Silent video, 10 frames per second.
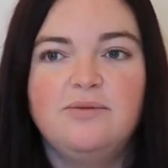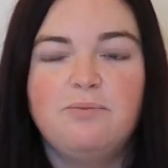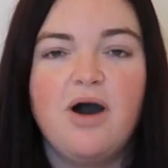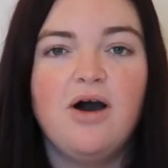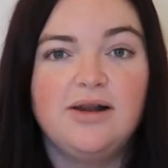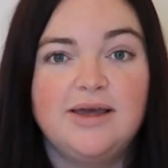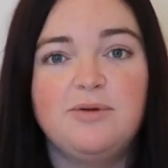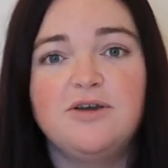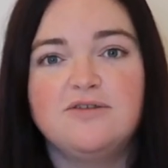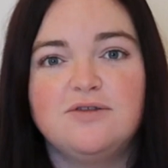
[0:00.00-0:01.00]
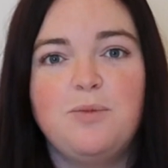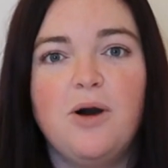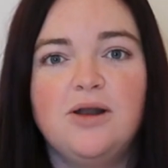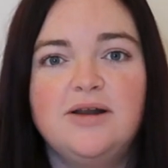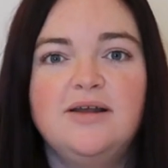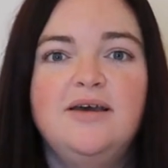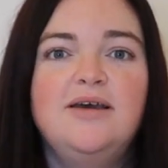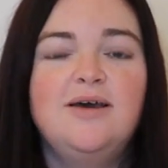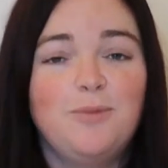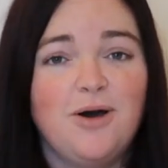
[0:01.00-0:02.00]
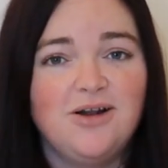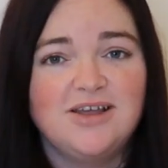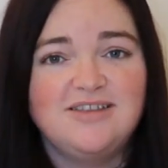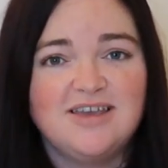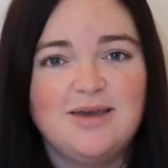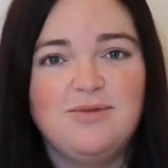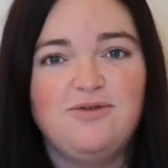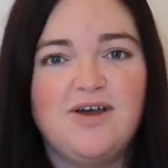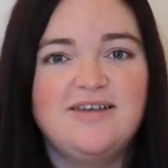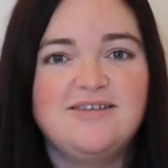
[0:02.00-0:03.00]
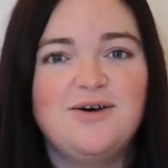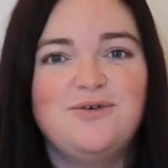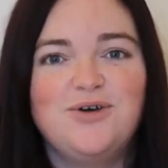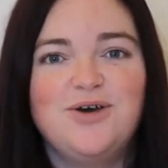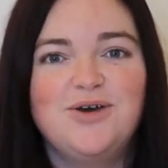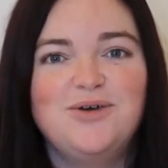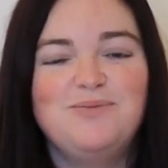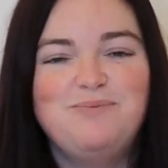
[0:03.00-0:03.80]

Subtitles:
partly because of the pollen, partly to keep the flies out of her